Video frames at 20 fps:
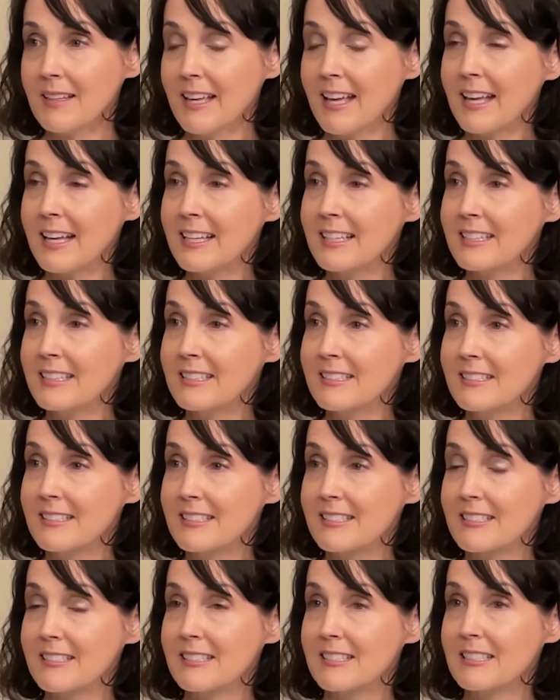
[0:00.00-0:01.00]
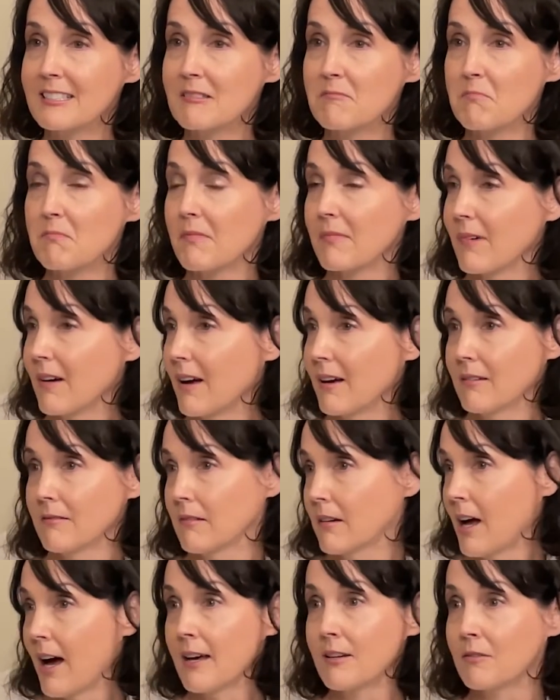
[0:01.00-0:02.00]
And
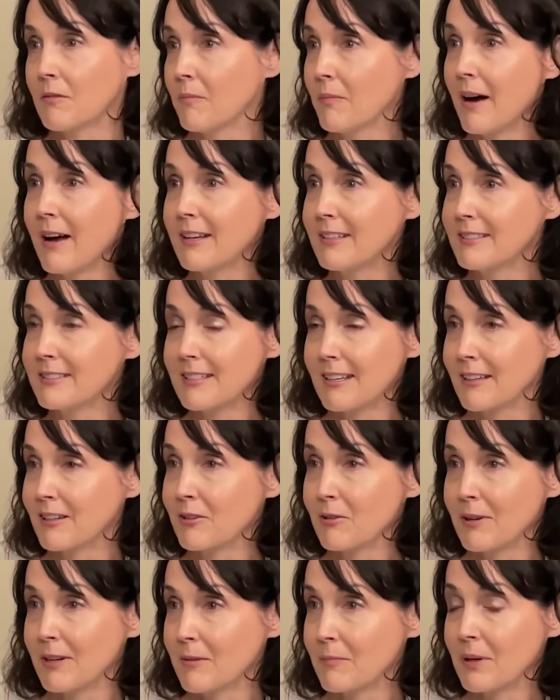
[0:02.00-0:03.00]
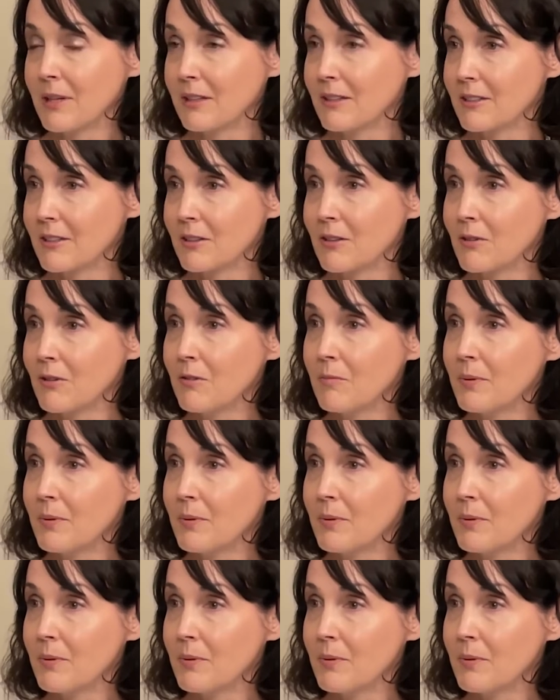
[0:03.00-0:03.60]
I don't mind it going political,